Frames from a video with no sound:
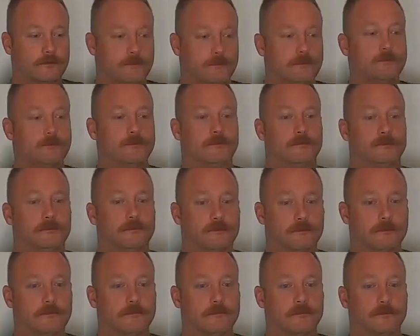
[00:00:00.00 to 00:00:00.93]
that trust
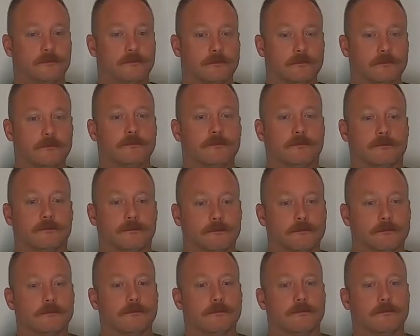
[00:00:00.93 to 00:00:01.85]
between the client, and,
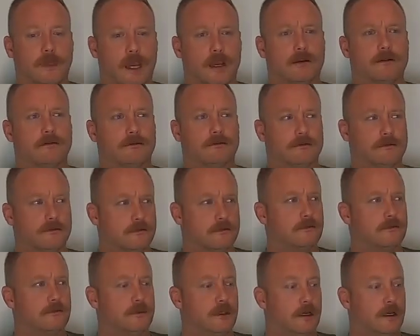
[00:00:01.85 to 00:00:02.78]
you yeah. know, in the initial.
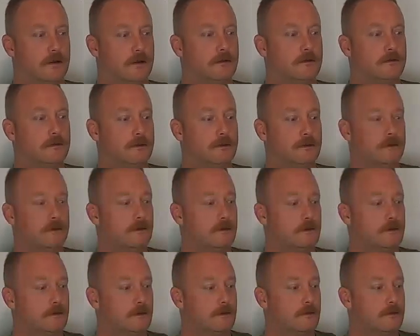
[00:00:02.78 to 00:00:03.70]
Yeah the initial
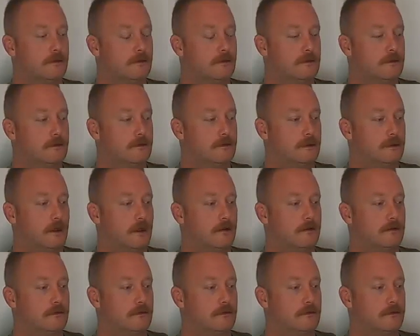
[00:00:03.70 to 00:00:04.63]
stages. Like,
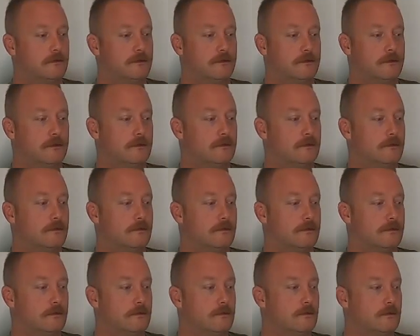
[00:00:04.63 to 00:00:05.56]
I don't expect